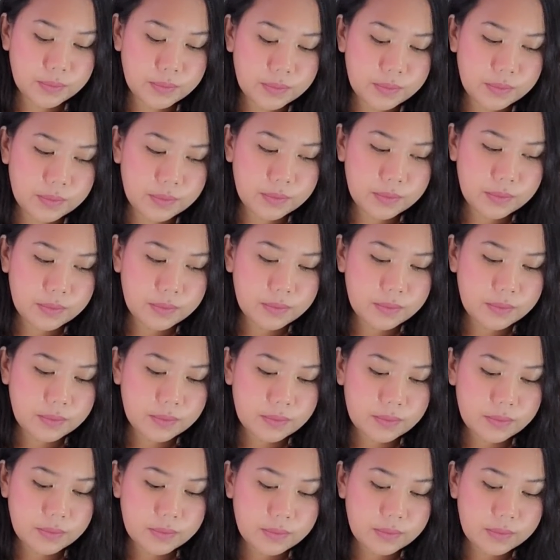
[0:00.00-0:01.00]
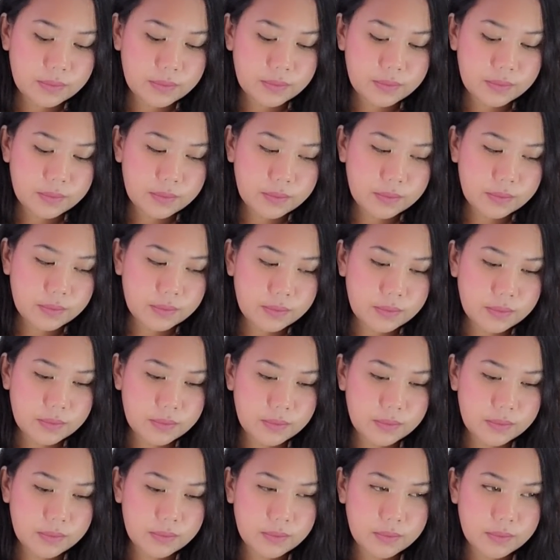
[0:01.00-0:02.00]

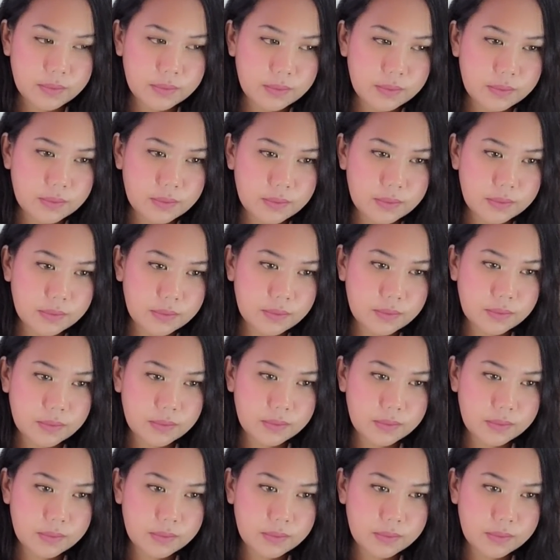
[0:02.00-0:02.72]
(no one is talking)